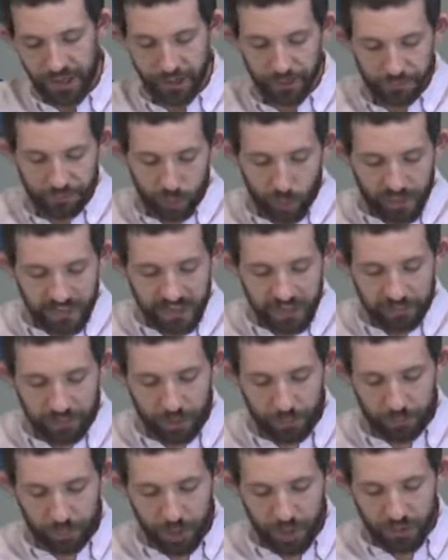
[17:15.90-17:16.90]
The voice of
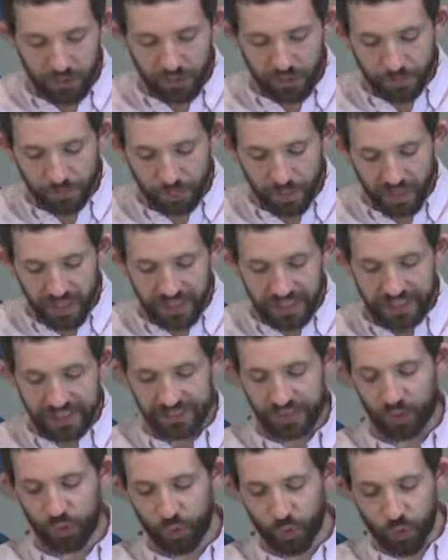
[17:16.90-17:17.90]
your brother's blood
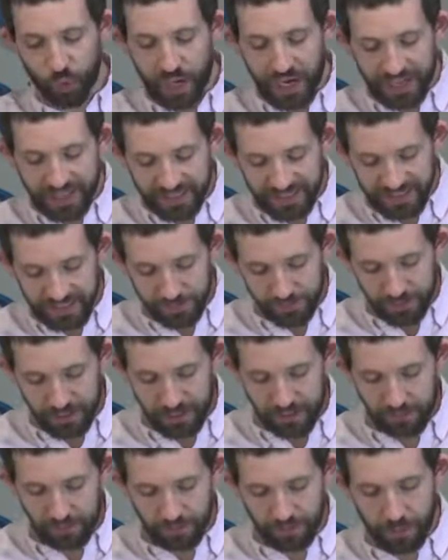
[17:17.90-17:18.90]
is crying to
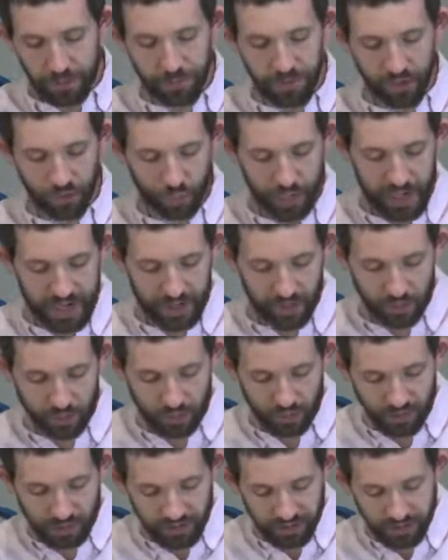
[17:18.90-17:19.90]
me from the
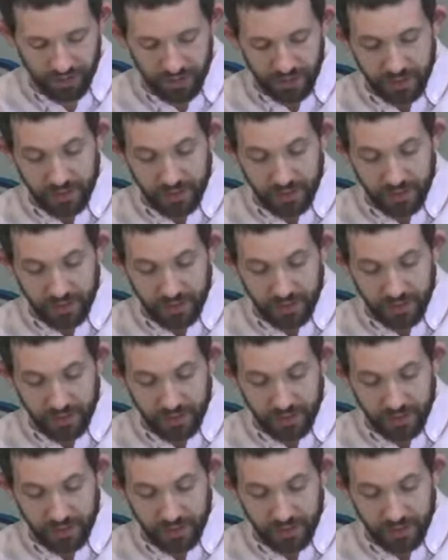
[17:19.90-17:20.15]
ground.